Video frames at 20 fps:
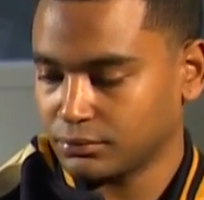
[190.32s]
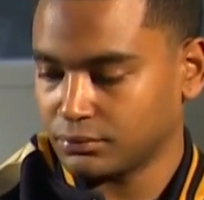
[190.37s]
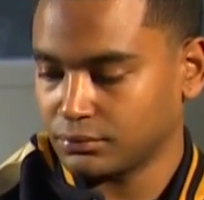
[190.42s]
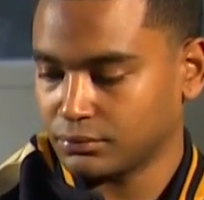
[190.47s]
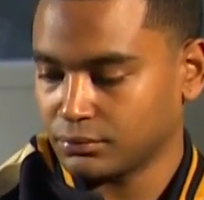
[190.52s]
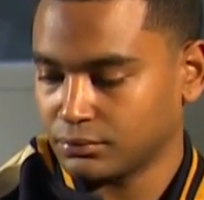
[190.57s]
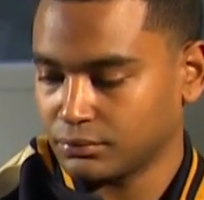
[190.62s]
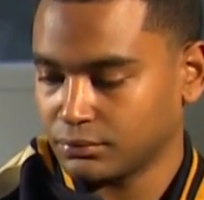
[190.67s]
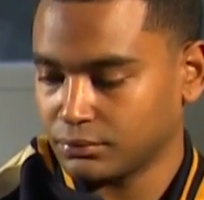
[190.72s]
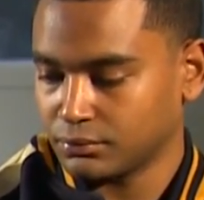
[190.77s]

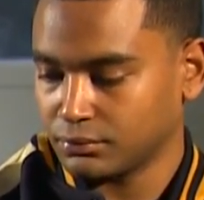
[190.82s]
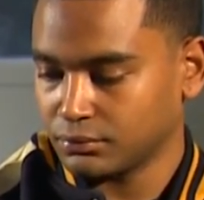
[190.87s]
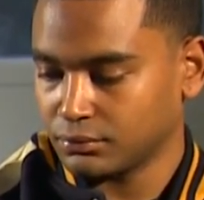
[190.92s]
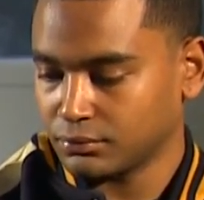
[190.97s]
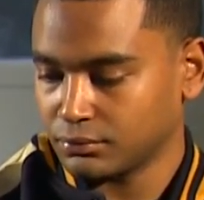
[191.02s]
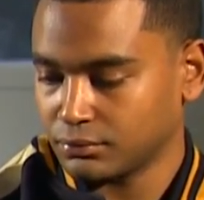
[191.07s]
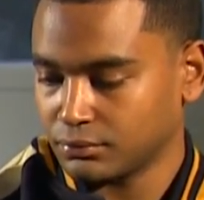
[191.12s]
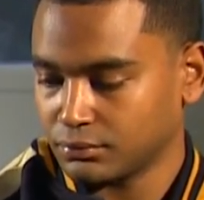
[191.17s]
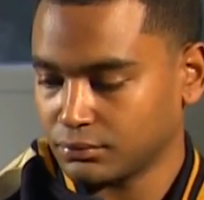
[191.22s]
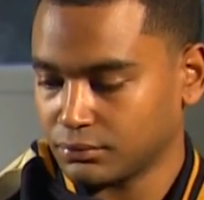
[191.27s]

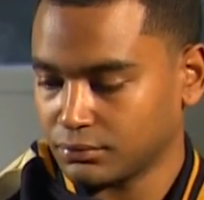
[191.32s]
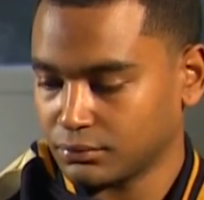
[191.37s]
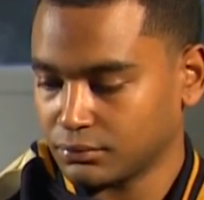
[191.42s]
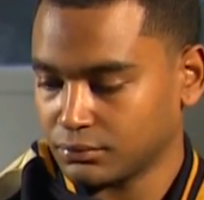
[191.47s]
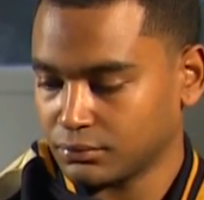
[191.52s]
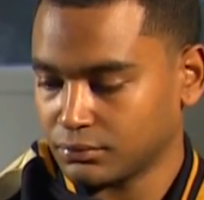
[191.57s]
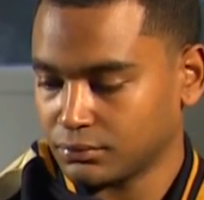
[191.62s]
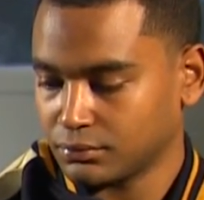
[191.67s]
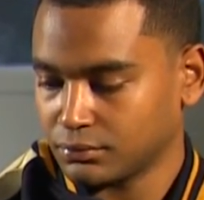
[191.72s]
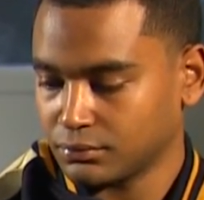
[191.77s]

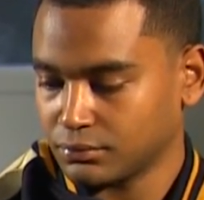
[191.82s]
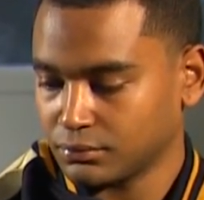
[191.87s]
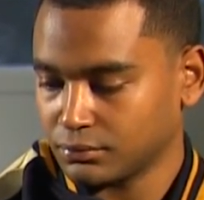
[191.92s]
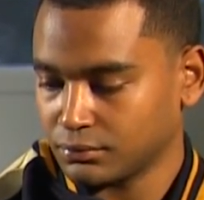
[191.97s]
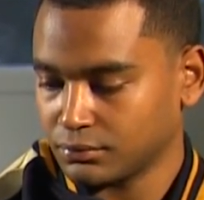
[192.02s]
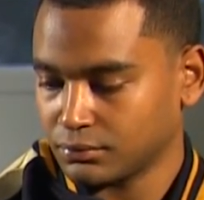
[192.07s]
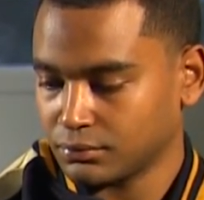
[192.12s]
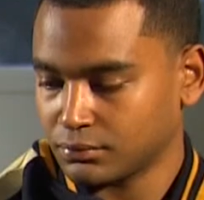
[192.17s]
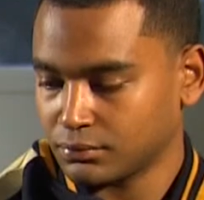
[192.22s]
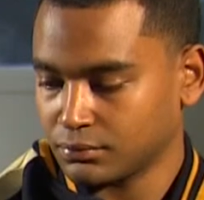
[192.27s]

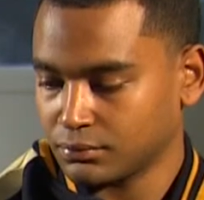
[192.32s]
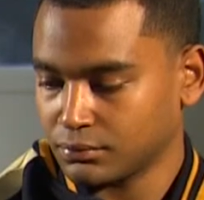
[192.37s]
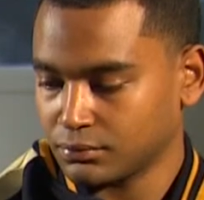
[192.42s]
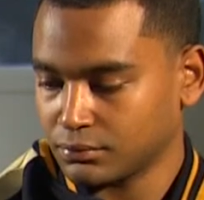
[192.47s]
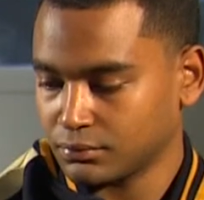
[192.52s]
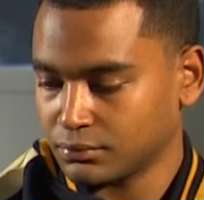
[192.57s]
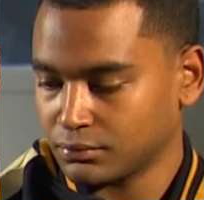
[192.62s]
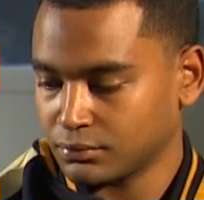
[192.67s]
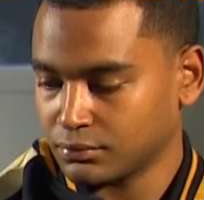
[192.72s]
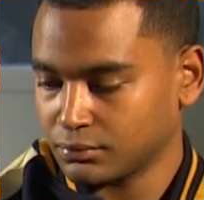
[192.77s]

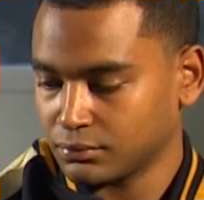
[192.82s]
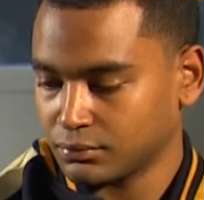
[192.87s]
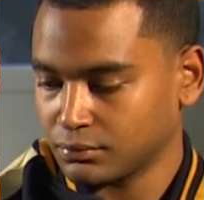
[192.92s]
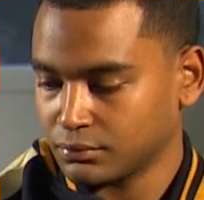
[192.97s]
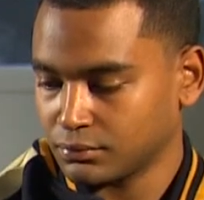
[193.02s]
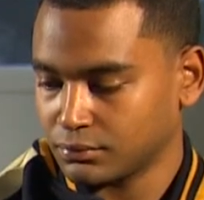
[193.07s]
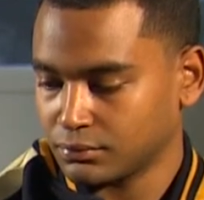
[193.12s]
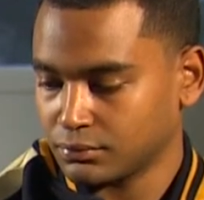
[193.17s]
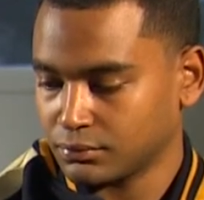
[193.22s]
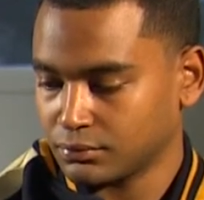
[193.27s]

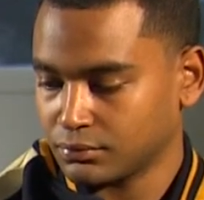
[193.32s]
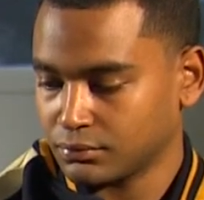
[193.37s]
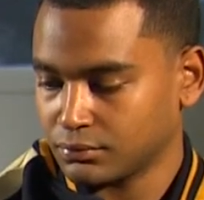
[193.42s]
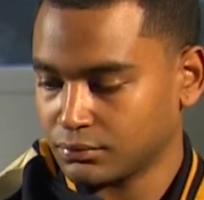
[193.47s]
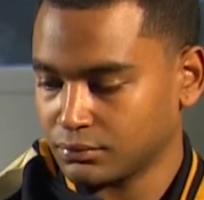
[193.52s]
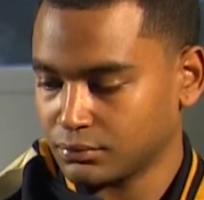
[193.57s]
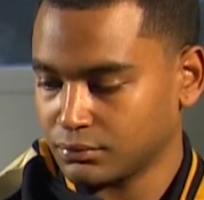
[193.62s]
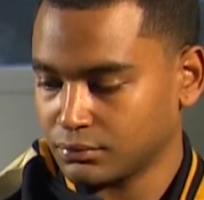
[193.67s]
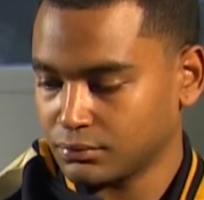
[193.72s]
No words are spoken by the person on screen.